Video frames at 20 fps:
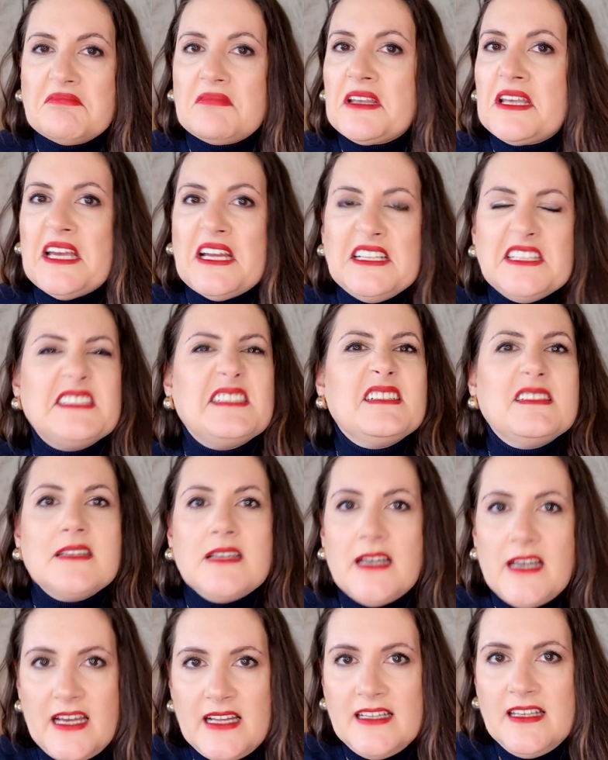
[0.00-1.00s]
get
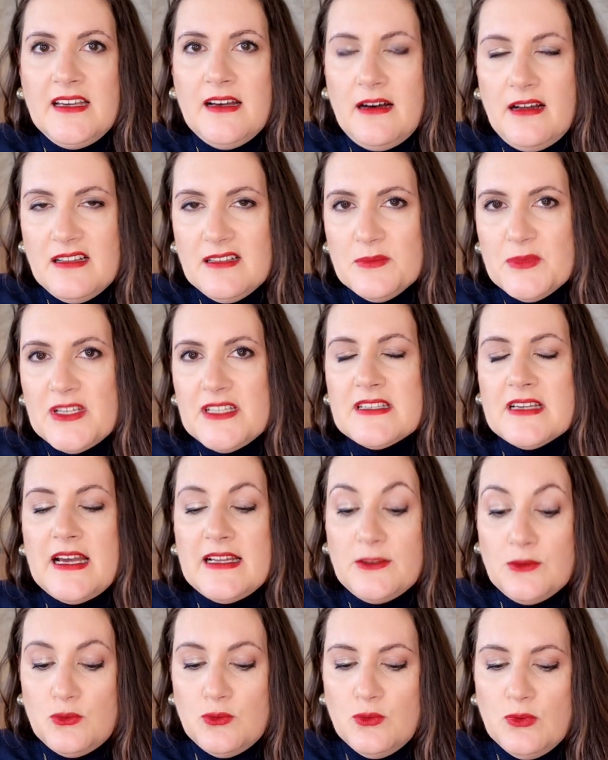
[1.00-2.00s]
any almond
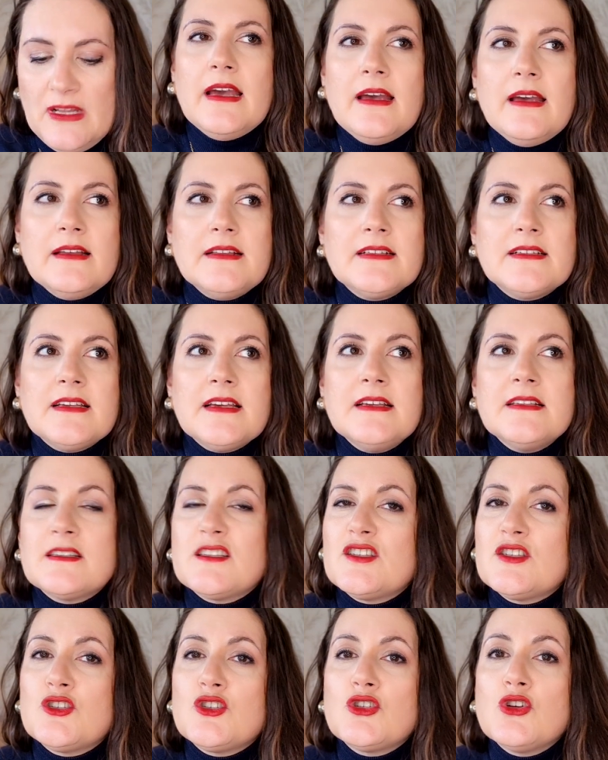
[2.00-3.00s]
at all. It is
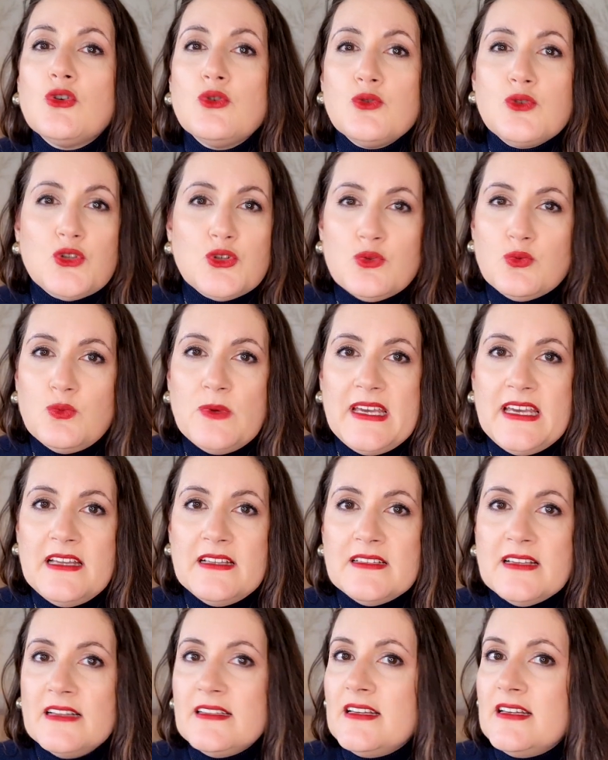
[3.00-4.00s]
so
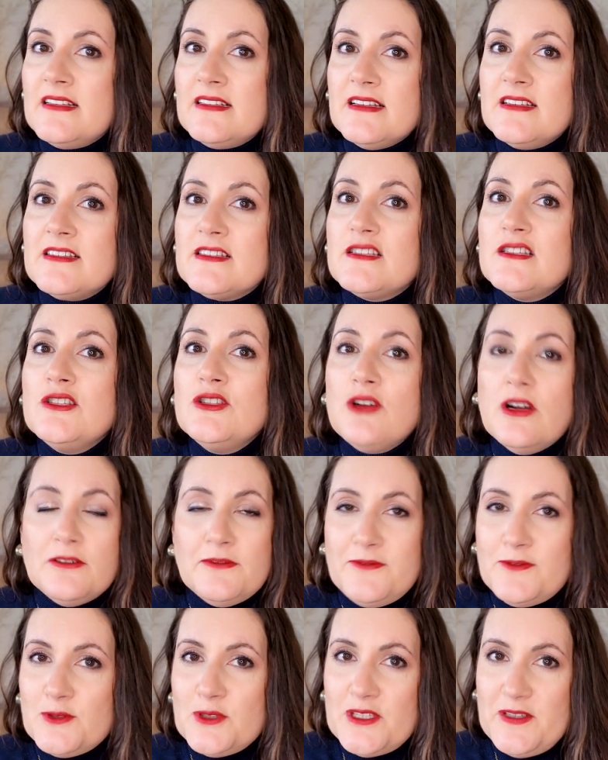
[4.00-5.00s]
sweet that it is not
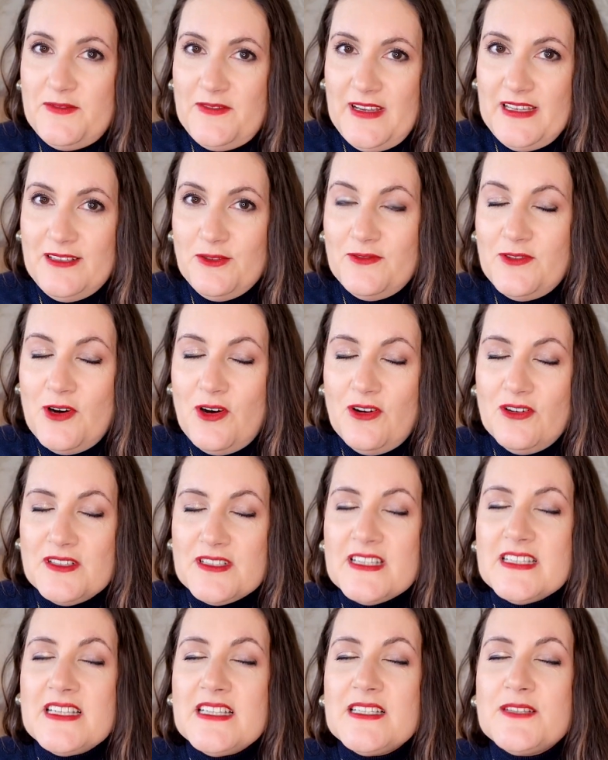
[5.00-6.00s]
for the faint of
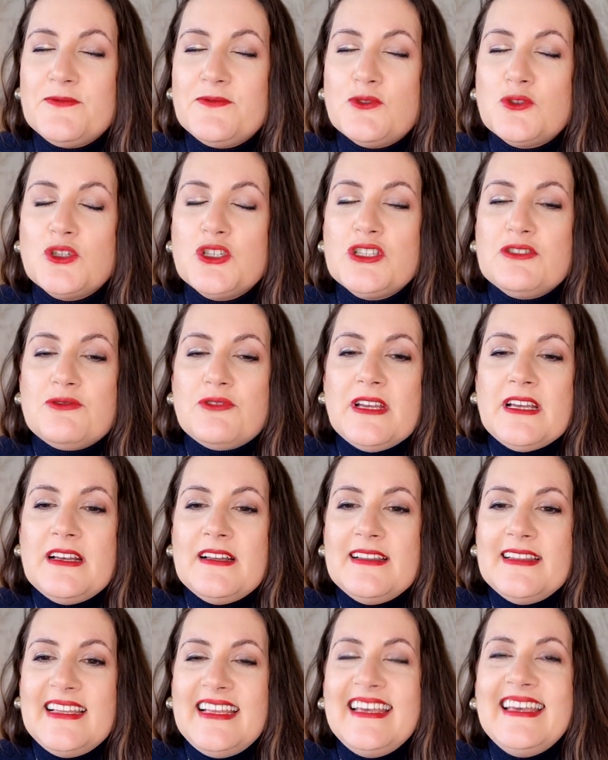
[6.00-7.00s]
heart. This is for
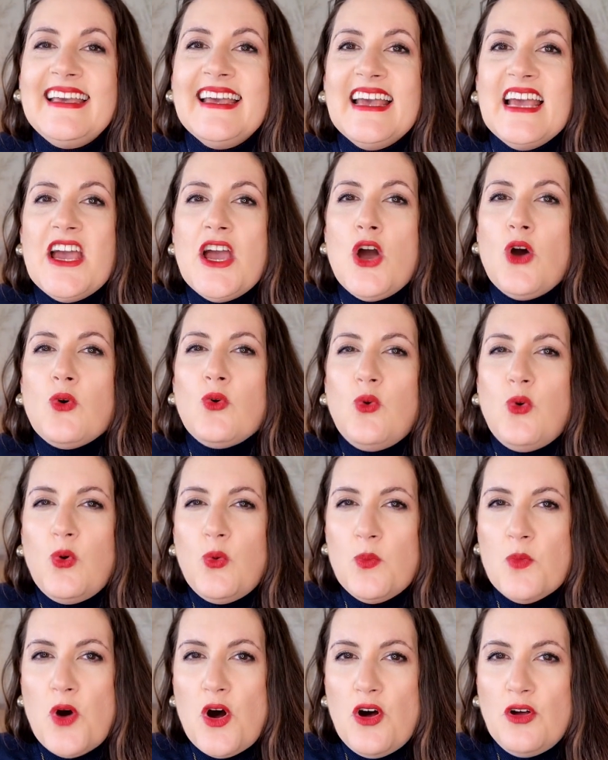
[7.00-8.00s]
strictly
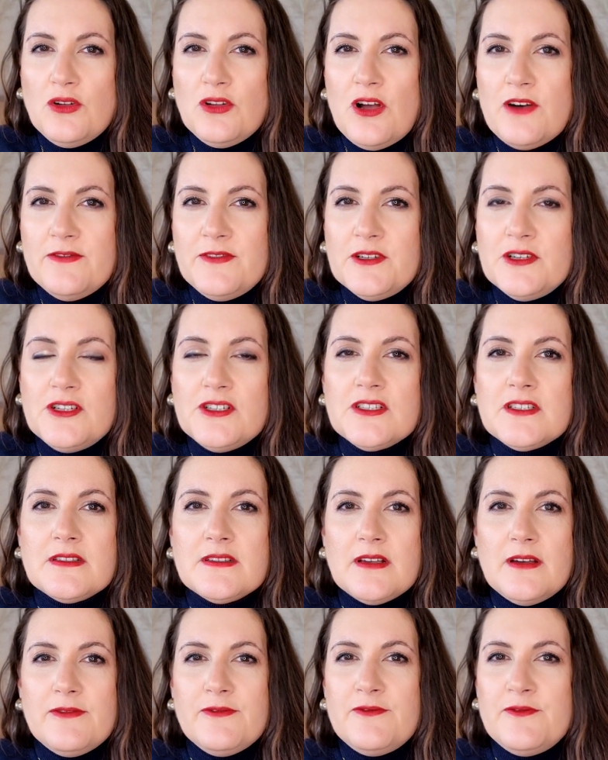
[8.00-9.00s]
gourmand
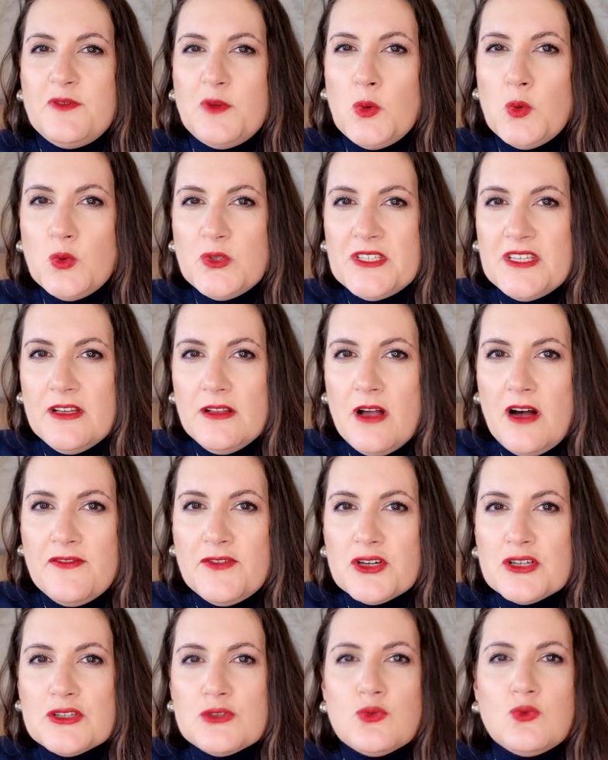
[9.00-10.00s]
lovers, fruity
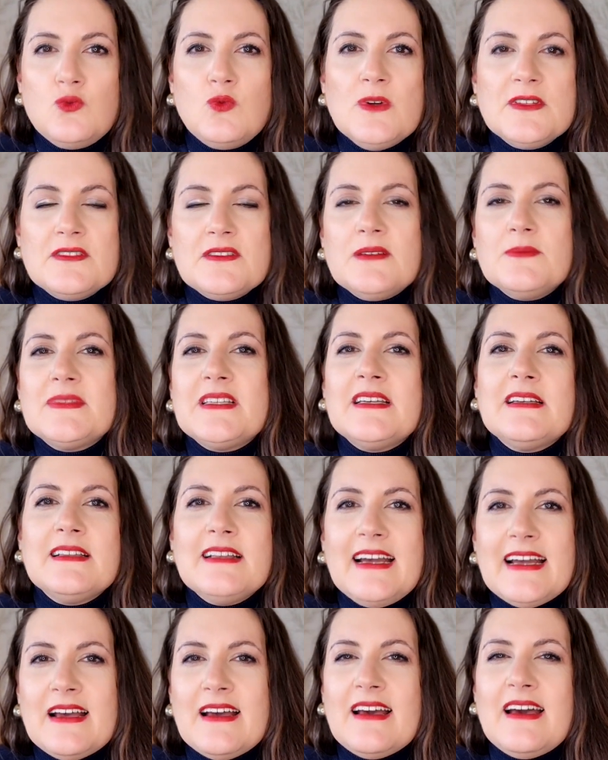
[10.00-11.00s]
lovers who want something
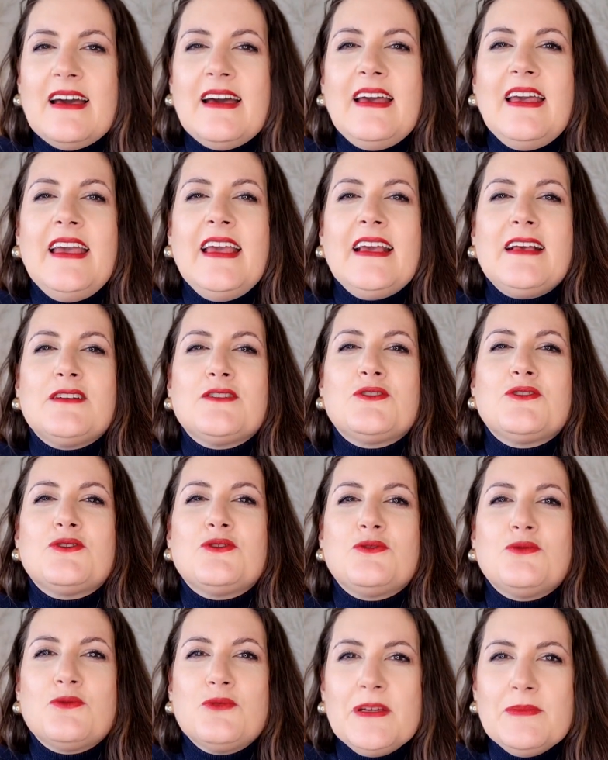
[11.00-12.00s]
like
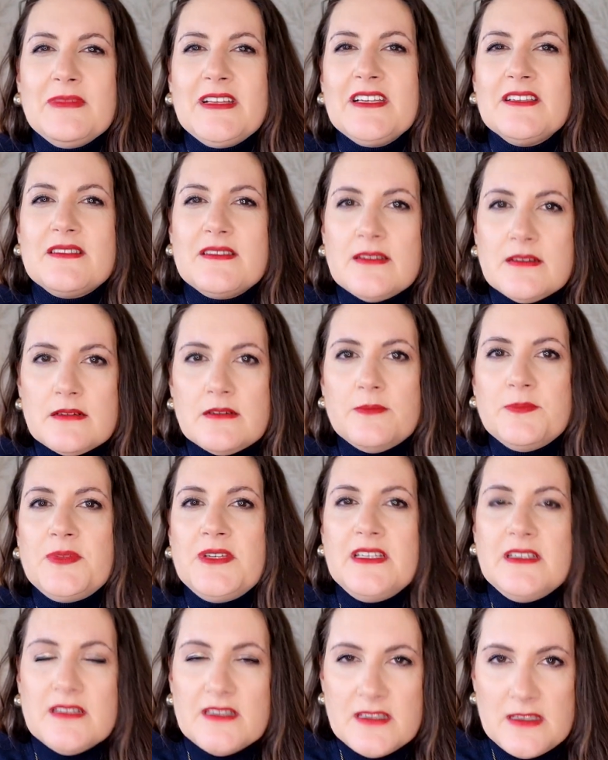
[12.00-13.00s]
extremely
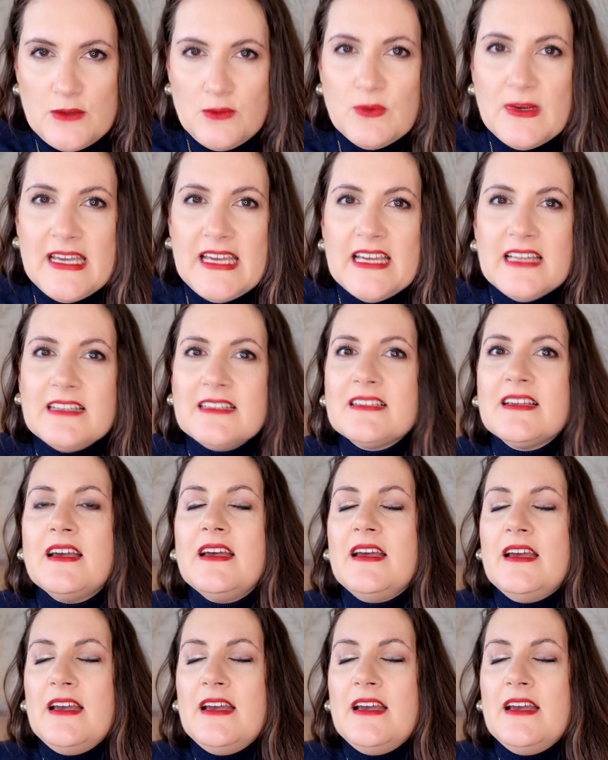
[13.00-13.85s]
syrupy sweet.